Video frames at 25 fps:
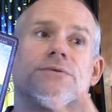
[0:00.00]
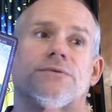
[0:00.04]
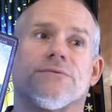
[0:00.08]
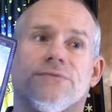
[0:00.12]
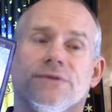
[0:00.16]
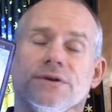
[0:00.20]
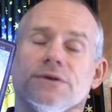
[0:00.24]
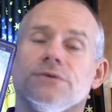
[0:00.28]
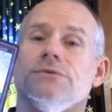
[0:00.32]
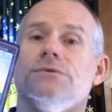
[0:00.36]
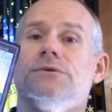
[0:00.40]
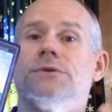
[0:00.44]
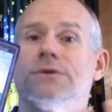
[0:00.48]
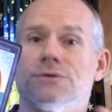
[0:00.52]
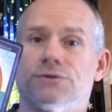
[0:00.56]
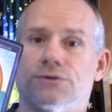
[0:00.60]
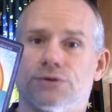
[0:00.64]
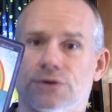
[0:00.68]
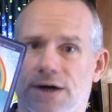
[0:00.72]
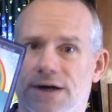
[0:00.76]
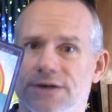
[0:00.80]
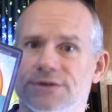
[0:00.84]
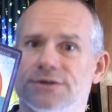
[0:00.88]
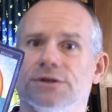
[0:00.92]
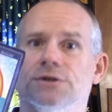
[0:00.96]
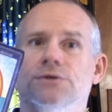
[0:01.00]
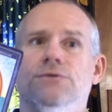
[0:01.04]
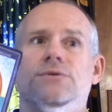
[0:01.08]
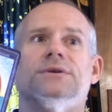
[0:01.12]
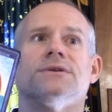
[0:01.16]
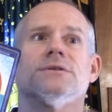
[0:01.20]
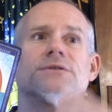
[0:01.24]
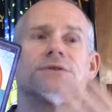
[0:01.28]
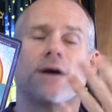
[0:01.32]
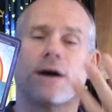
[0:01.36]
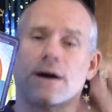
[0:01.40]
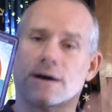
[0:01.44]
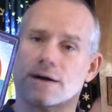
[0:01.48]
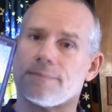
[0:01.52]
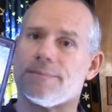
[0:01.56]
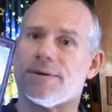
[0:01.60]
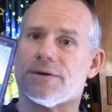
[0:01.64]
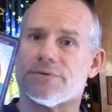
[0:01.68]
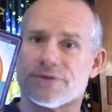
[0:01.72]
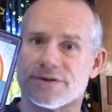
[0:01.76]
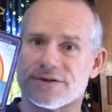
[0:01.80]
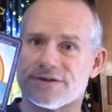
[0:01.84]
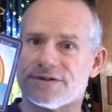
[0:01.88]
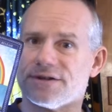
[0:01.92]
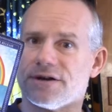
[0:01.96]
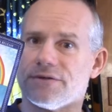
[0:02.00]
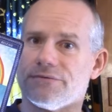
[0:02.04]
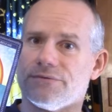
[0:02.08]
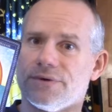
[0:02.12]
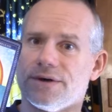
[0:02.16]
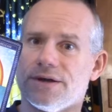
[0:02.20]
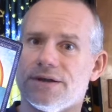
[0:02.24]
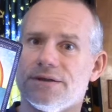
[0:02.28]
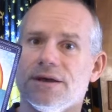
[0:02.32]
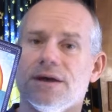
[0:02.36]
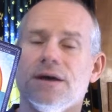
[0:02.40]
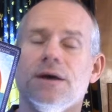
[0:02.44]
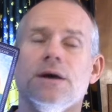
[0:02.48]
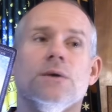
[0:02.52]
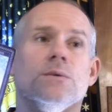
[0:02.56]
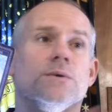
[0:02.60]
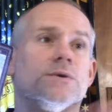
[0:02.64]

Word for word: feel you can trust and you can talk about this stuff with,